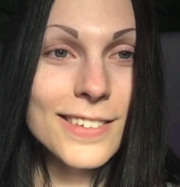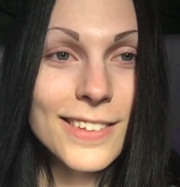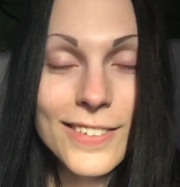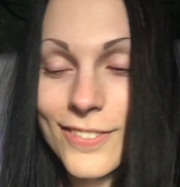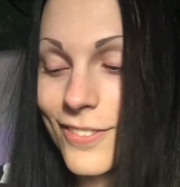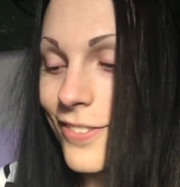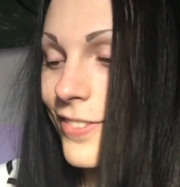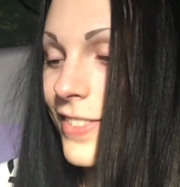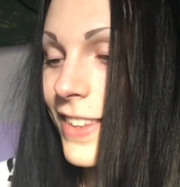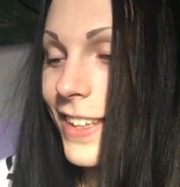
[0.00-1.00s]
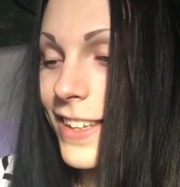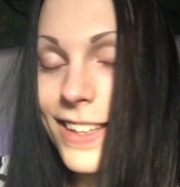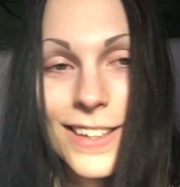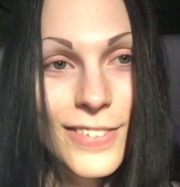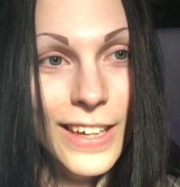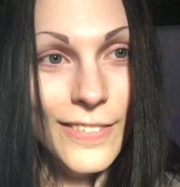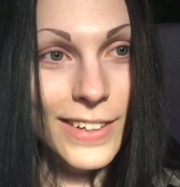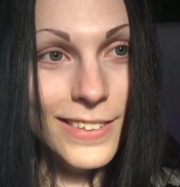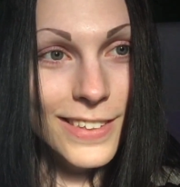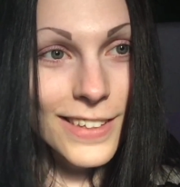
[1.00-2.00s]
So if you have
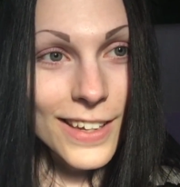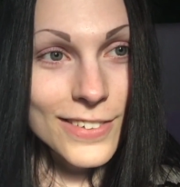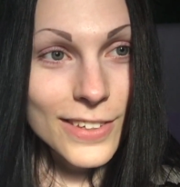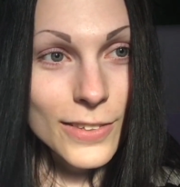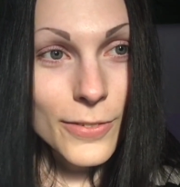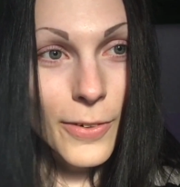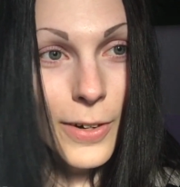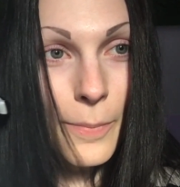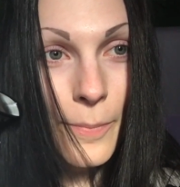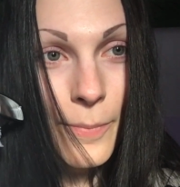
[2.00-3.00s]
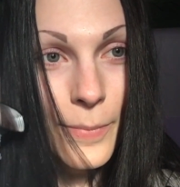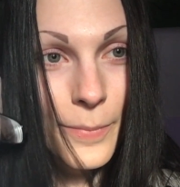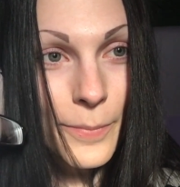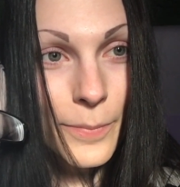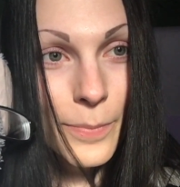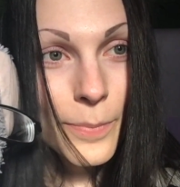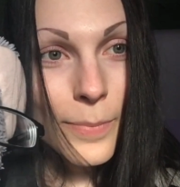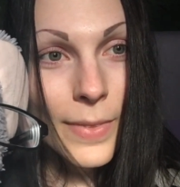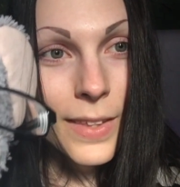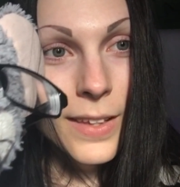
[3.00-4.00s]
any suggestions for him,
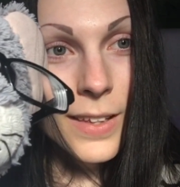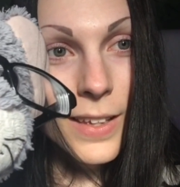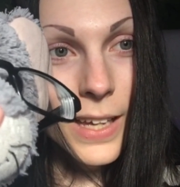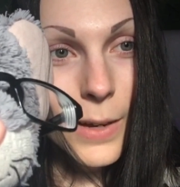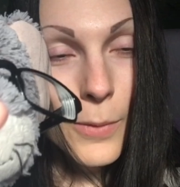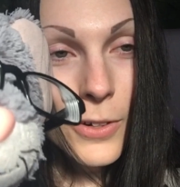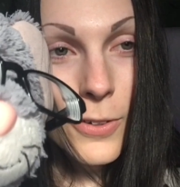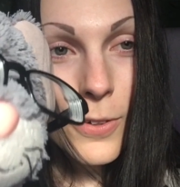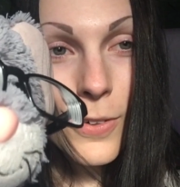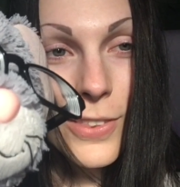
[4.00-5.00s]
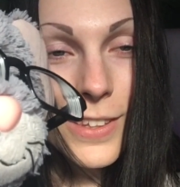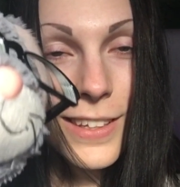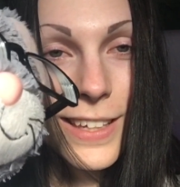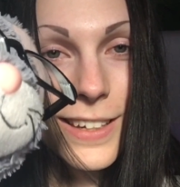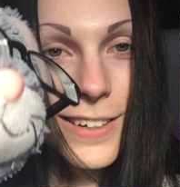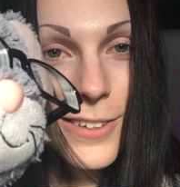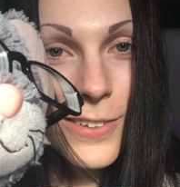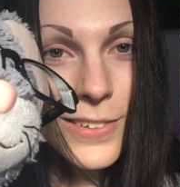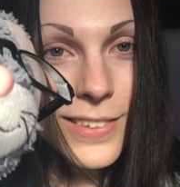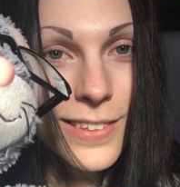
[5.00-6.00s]
I want all the
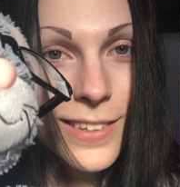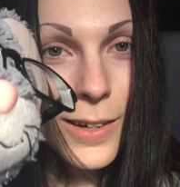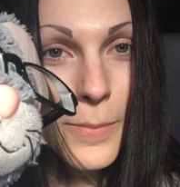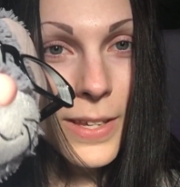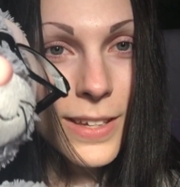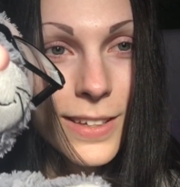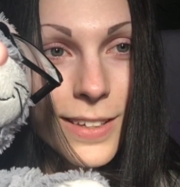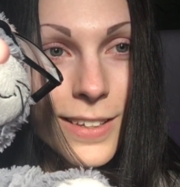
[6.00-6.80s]
ladies to tell me